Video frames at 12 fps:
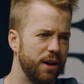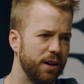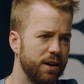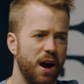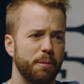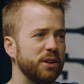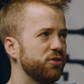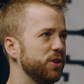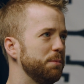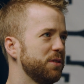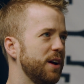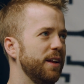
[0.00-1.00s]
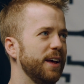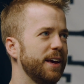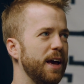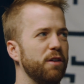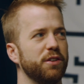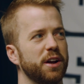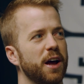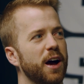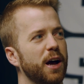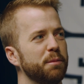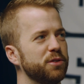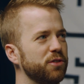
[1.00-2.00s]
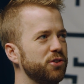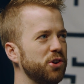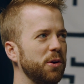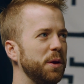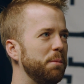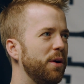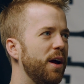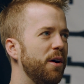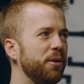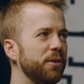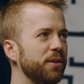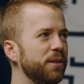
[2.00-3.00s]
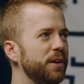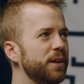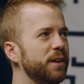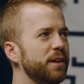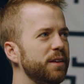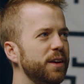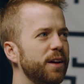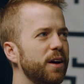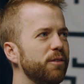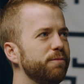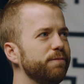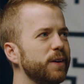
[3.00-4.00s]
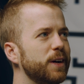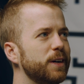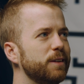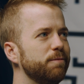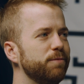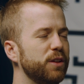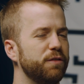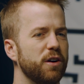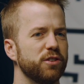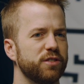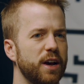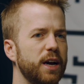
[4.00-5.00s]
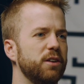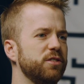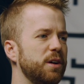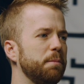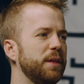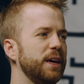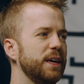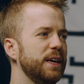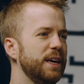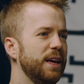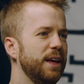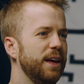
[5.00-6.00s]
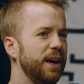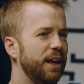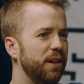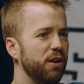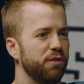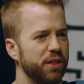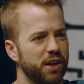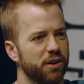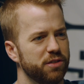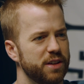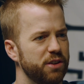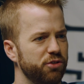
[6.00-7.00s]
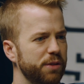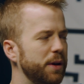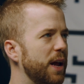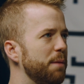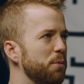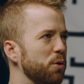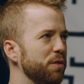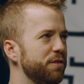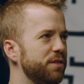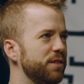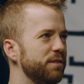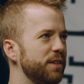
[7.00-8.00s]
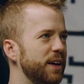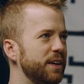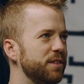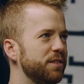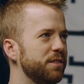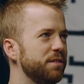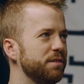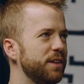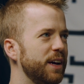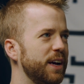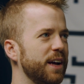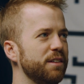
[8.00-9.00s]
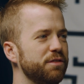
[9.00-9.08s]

comic strips, kind of like Calvin and Hobbes or Charlie Brown or, The Far Side or something. And then over the years, that dream kind of morphed as I kind